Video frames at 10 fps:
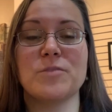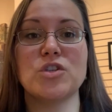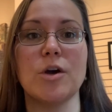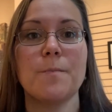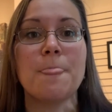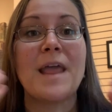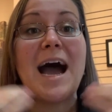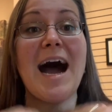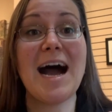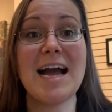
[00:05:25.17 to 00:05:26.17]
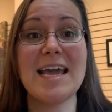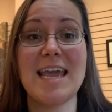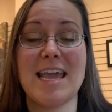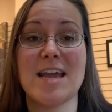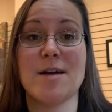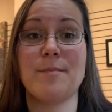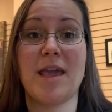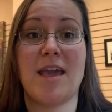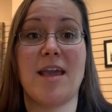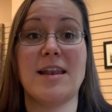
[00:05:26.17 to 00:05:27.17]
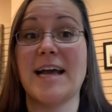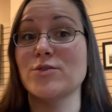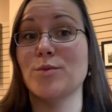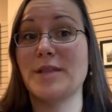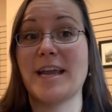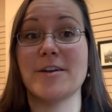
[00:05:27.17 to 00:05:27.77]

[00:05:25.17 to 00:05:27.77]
So I am a natural planner.